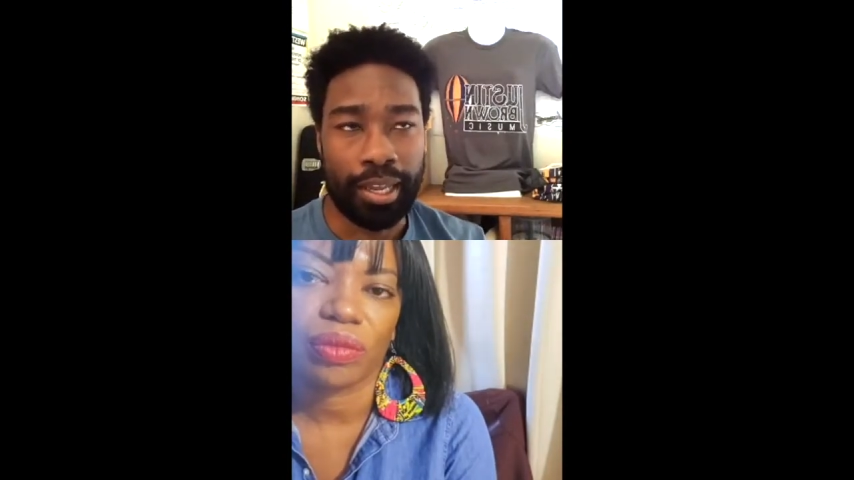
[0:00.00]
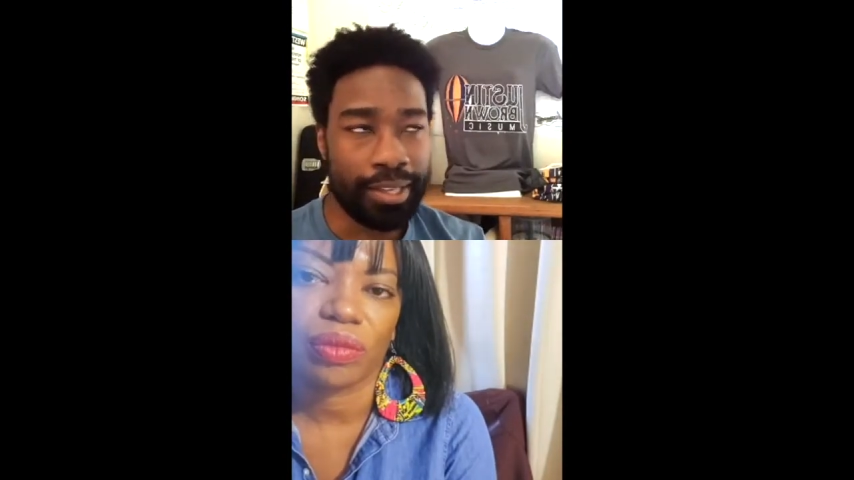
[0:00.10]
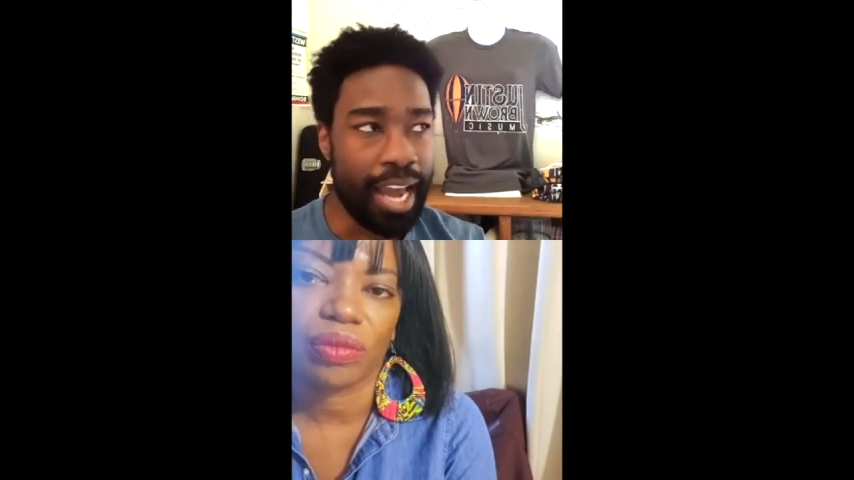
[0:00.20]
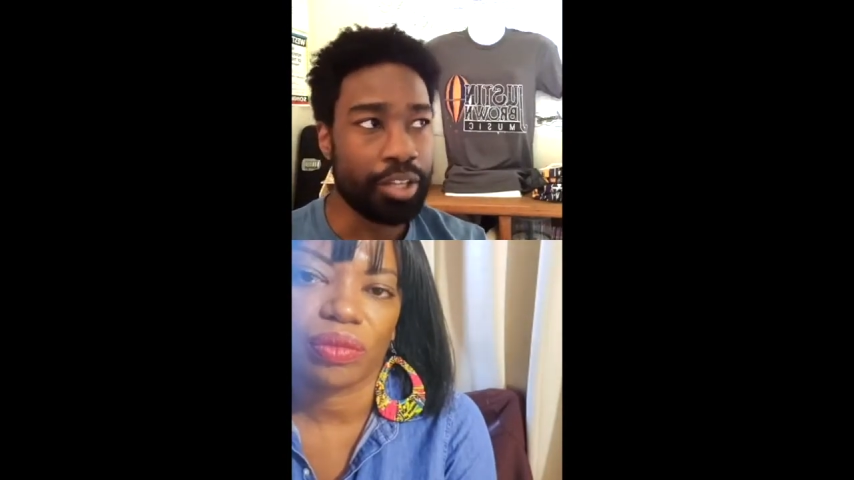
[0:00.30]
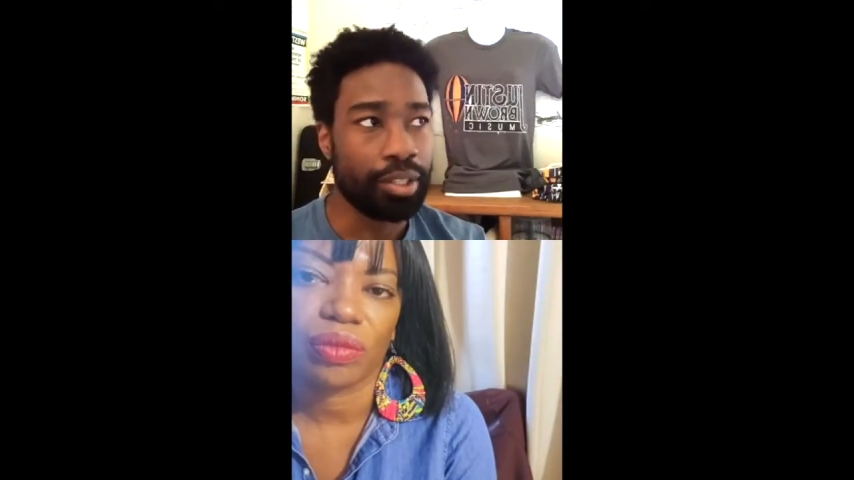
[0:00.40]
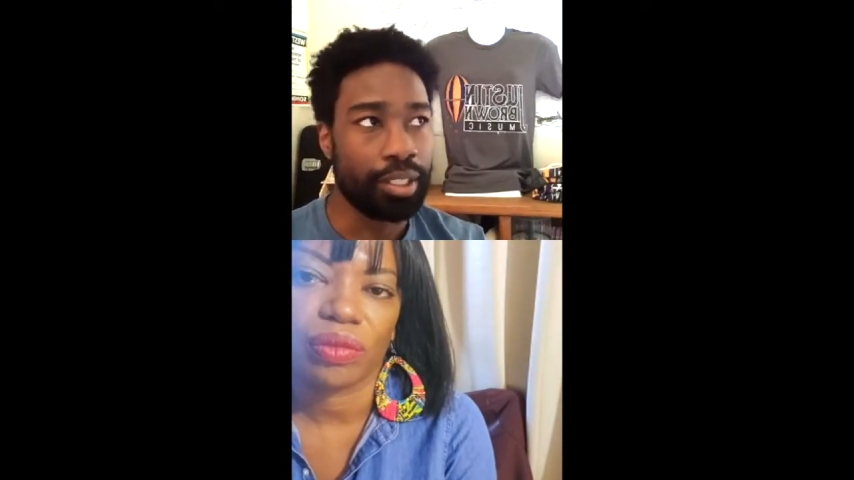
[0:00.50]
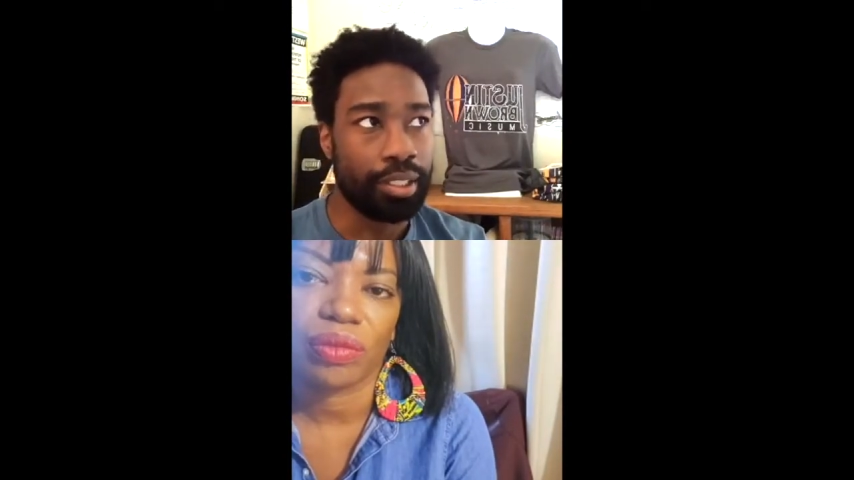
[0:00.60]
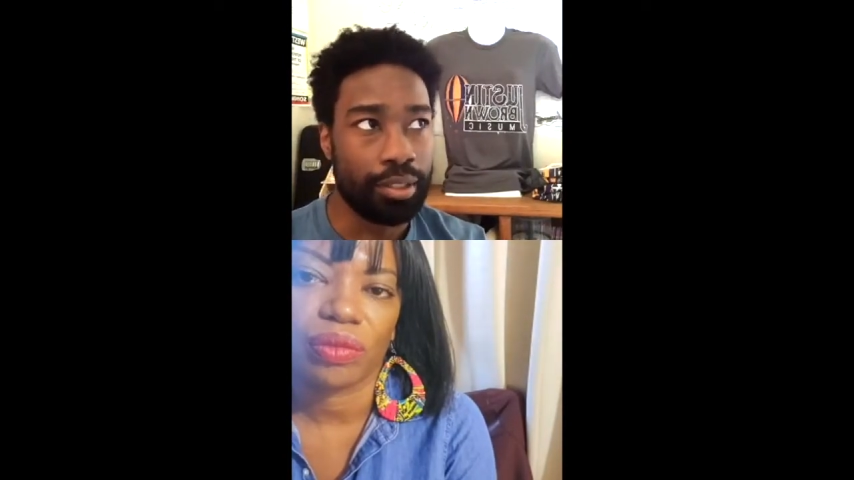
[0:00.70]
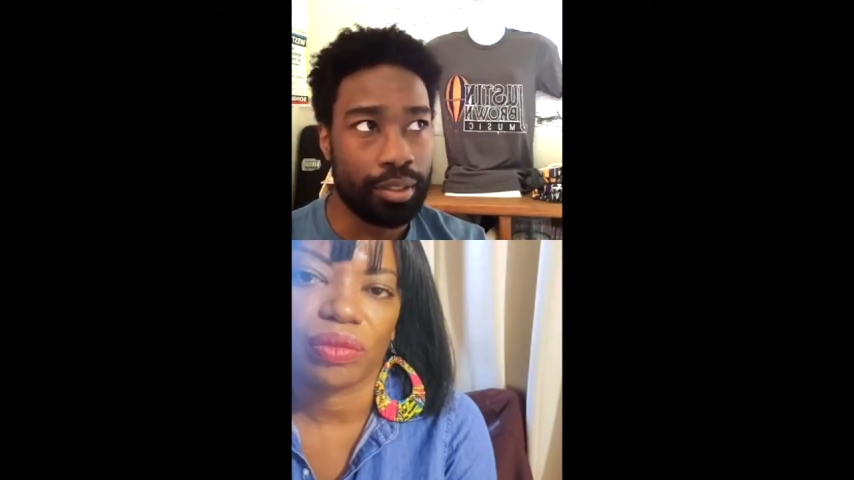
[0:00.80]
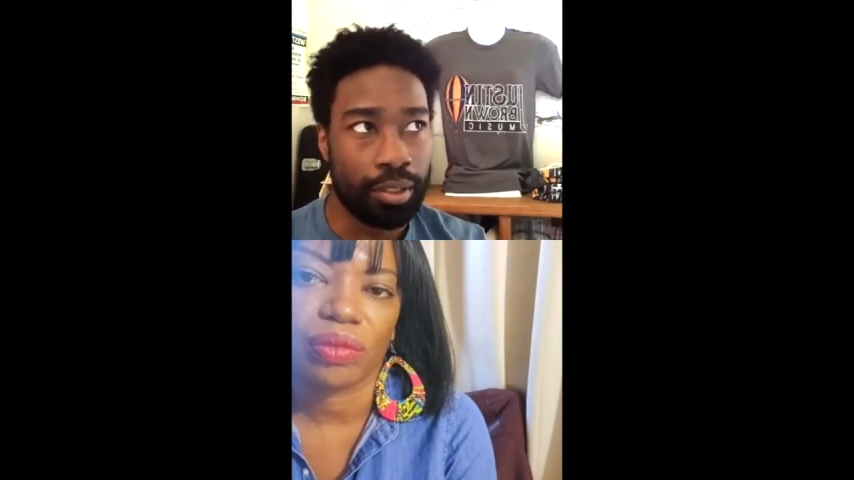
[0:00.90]

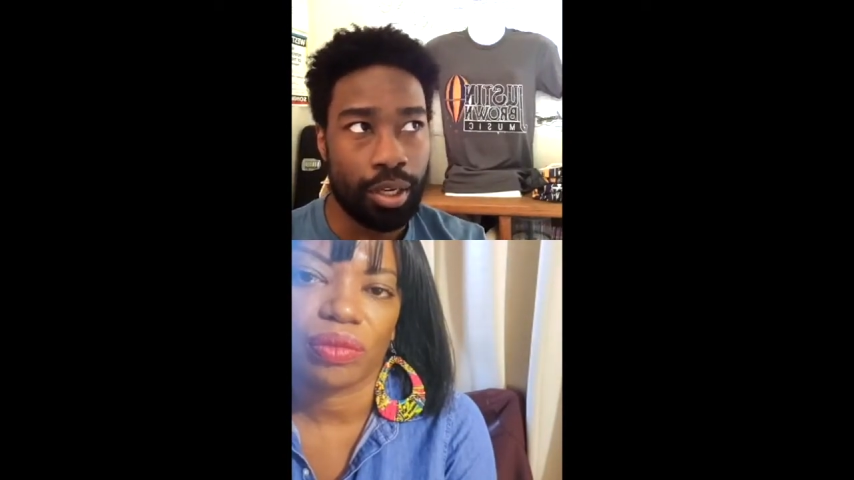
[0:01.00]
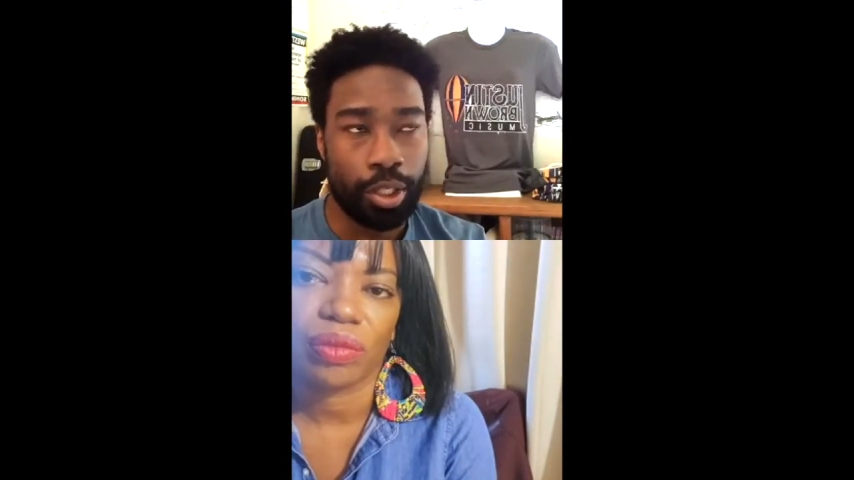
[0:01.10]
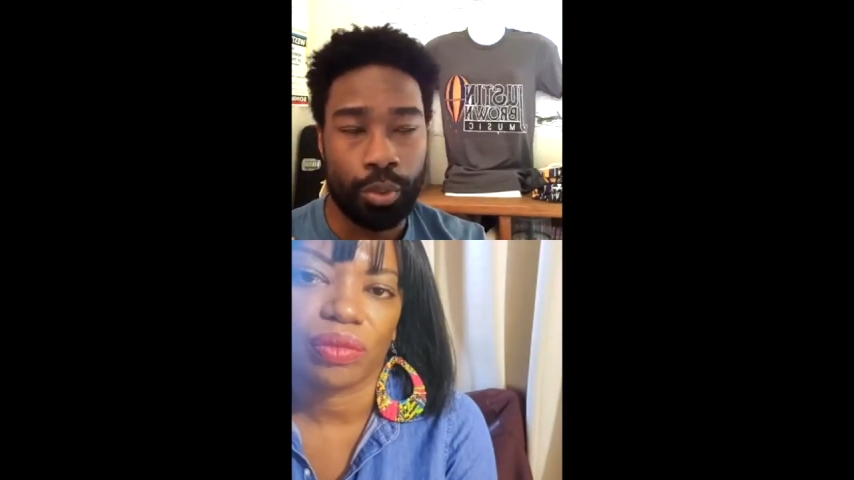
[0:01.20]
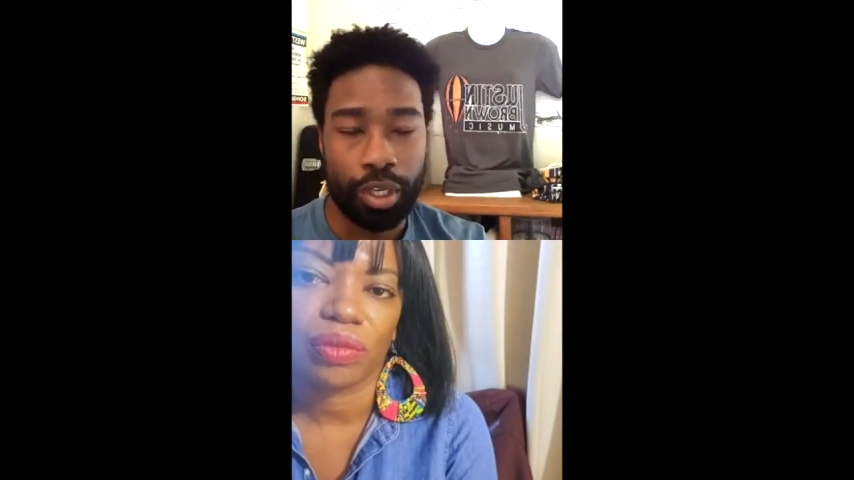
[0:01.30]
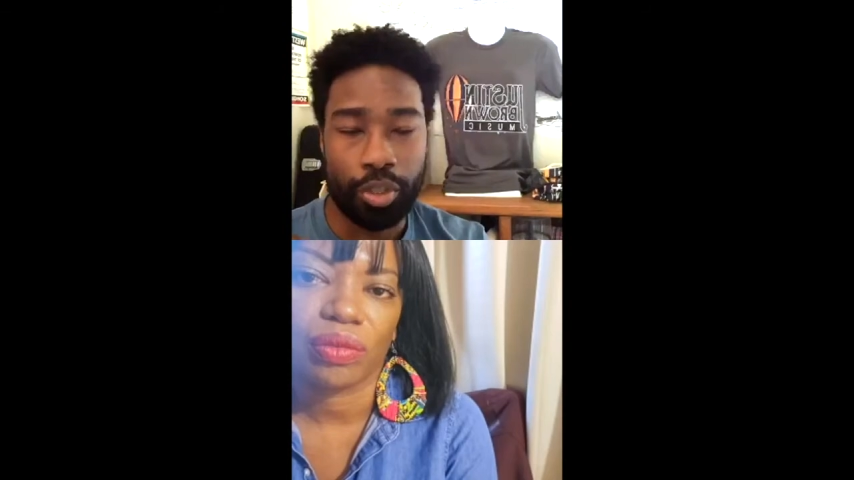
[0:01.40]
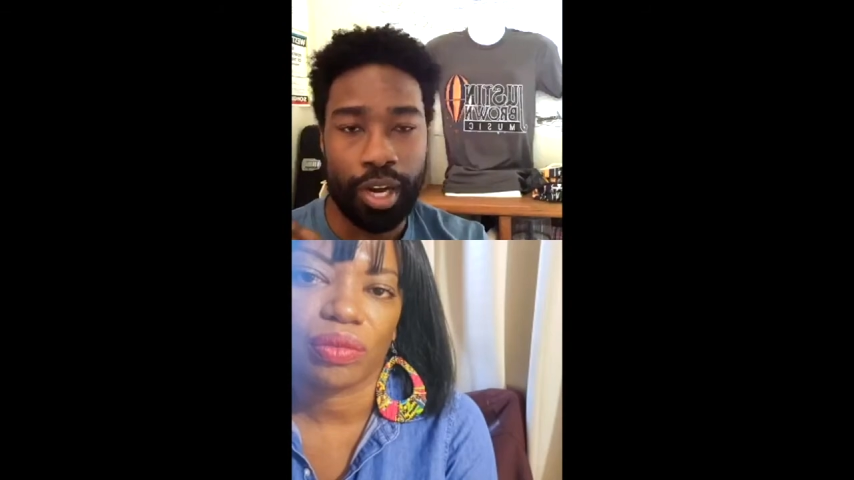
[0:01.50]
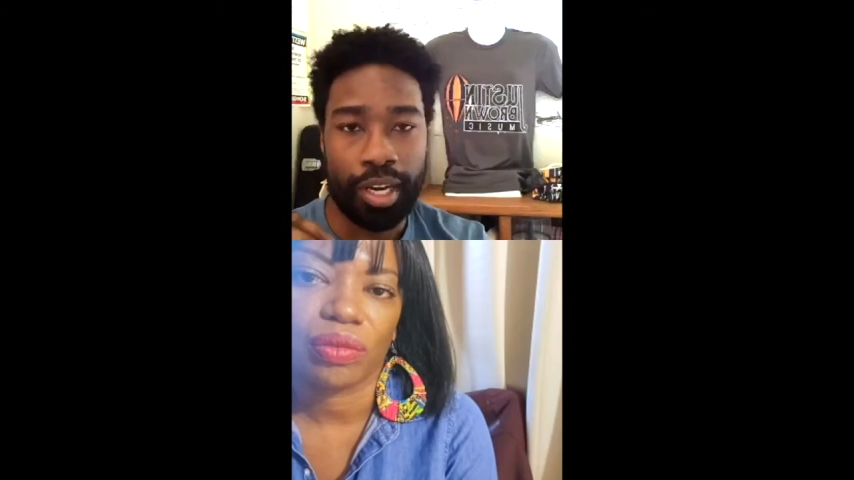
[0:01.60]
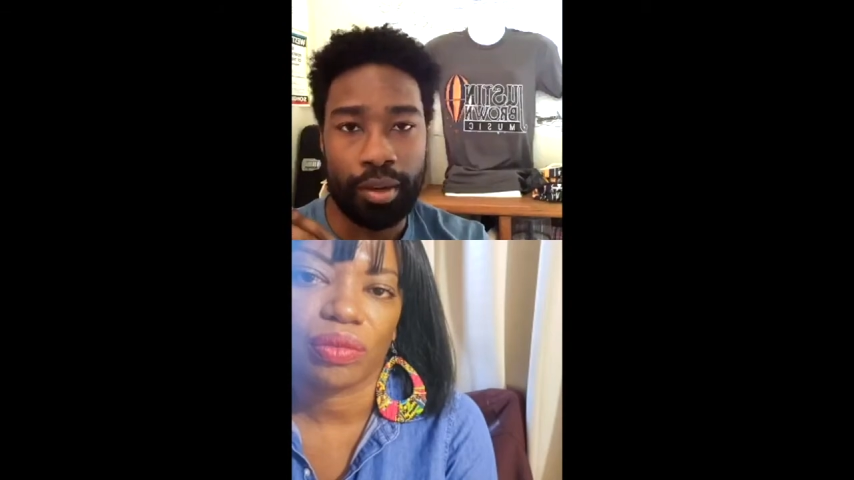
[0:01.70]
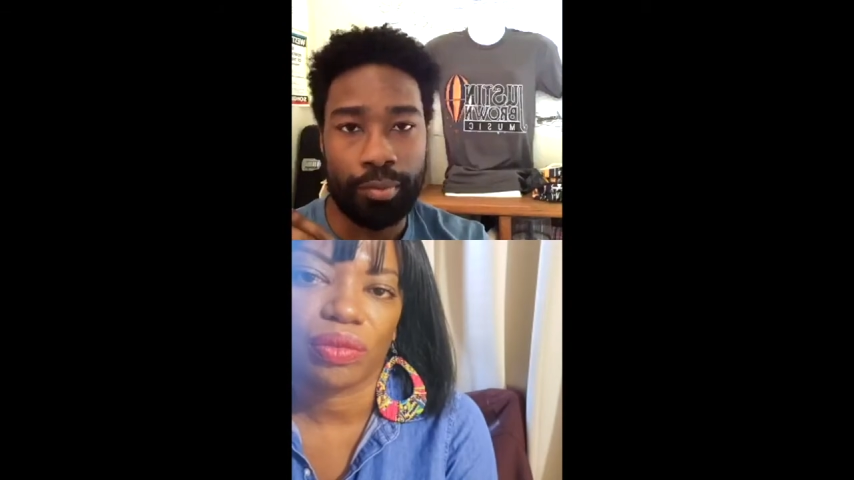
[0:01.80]
naturally, you know, you want to try to